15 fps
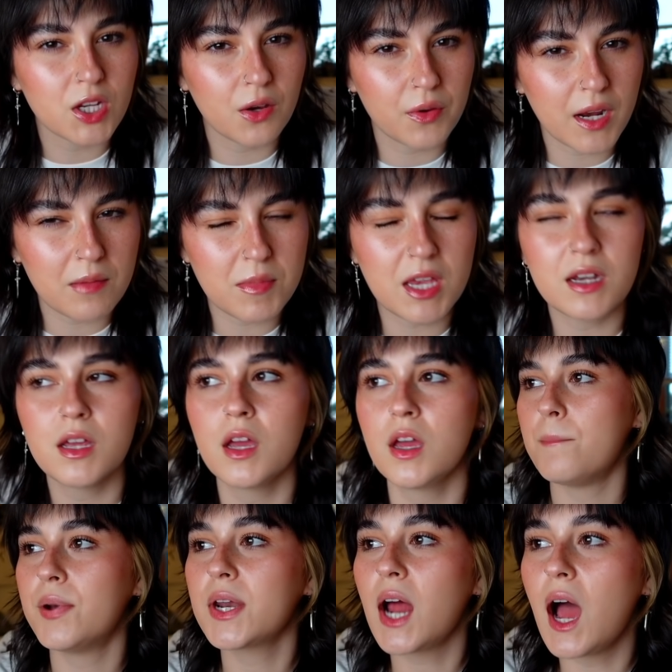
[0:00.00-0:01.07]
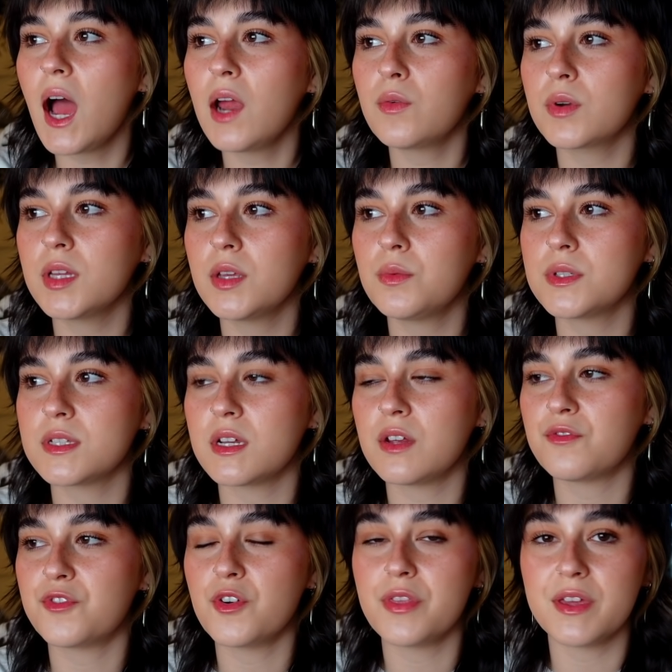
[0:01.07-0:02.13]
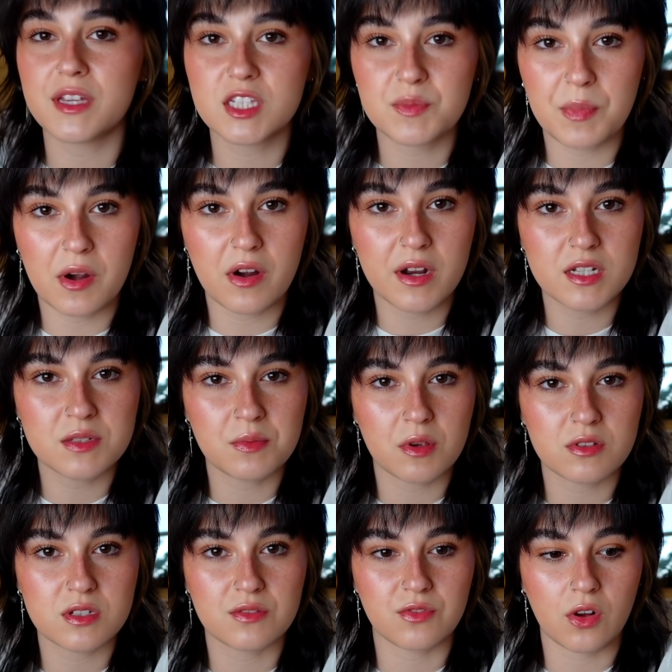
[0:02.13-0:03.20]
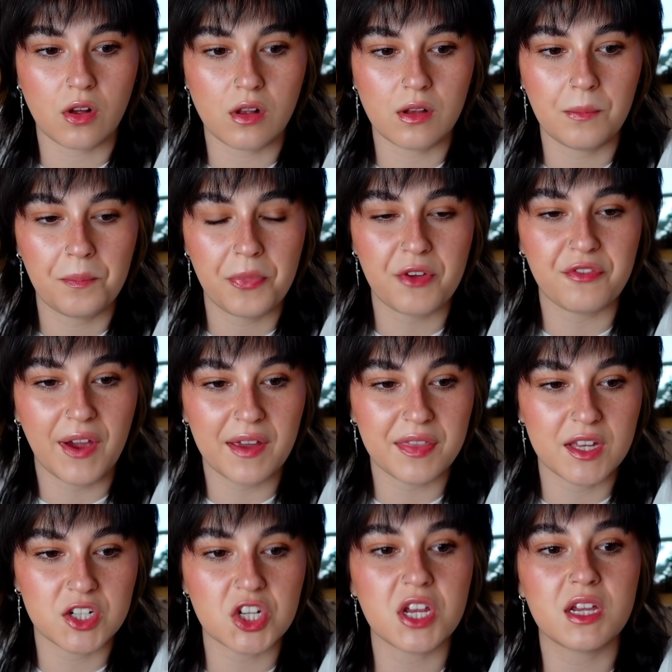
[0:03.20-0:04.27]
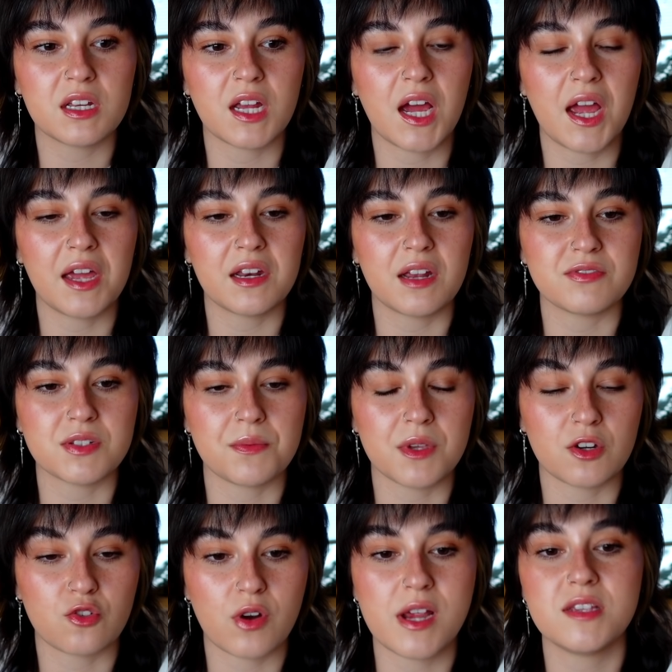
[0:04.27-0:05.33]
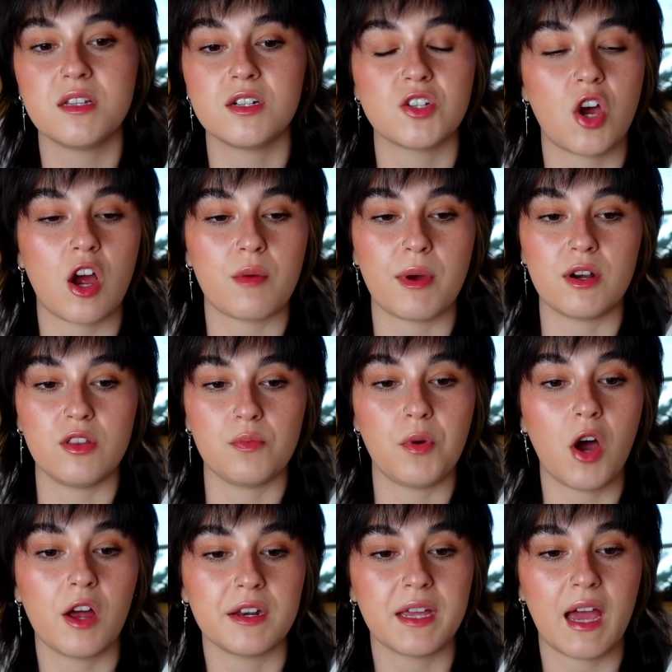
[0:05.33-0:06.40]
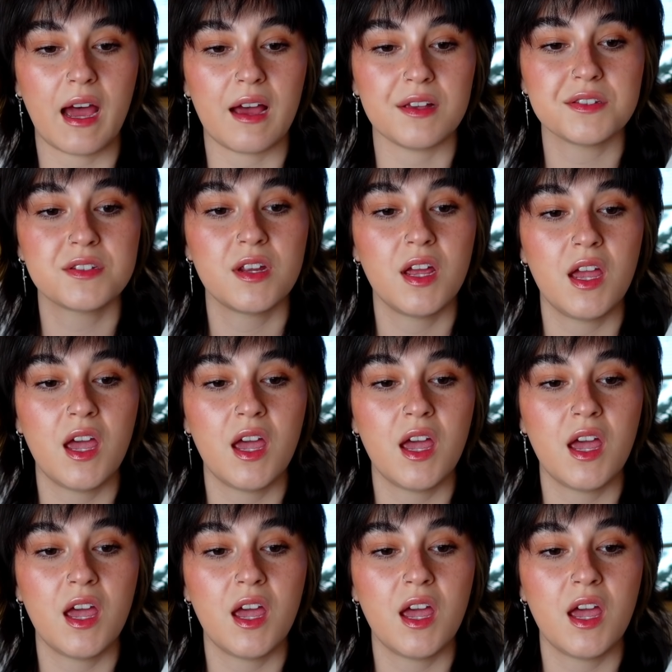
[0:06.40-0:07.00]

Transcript: know what I mean? But I really was in it for the experience most of all. The fact that Jake and I could have something crazy to talk about on the podcast.